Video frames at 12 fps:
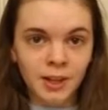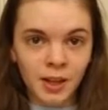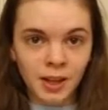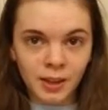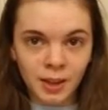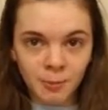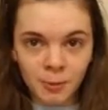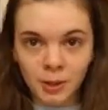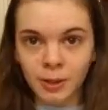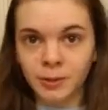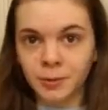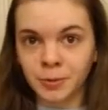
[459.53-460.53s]
and then we're
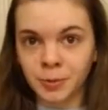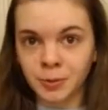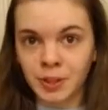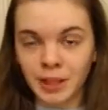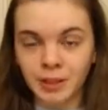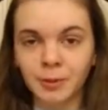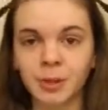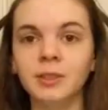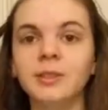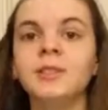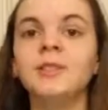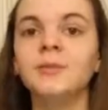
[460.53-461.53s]
going to remove the other ones.